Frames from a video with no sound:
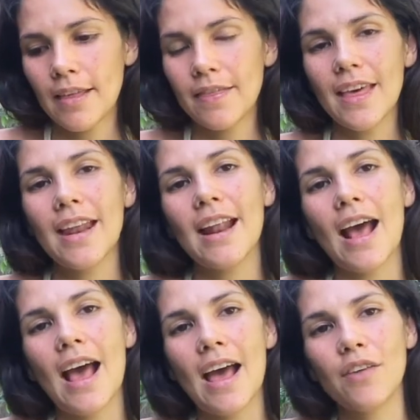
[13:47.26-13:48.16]
Then
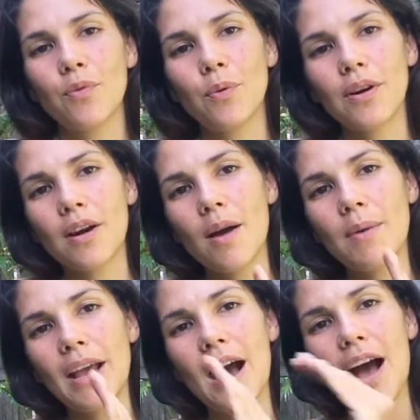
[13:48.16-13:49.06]
as we're
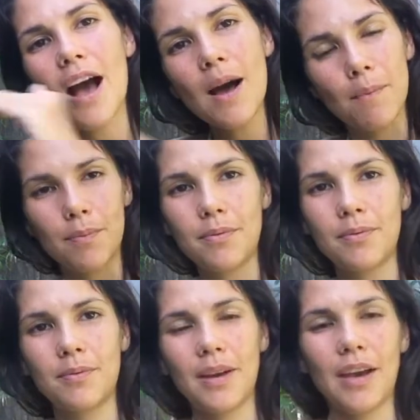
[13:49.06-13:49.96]
coming up
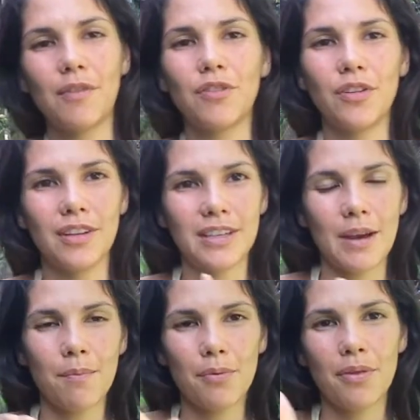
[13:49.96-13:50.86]
after the
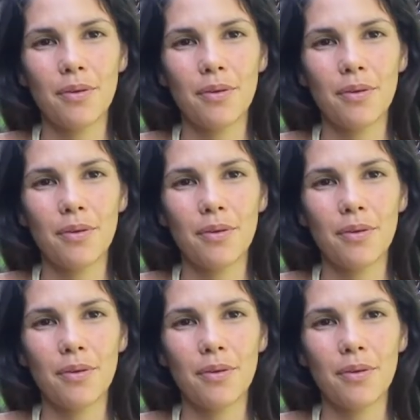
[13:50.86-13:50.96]
depth,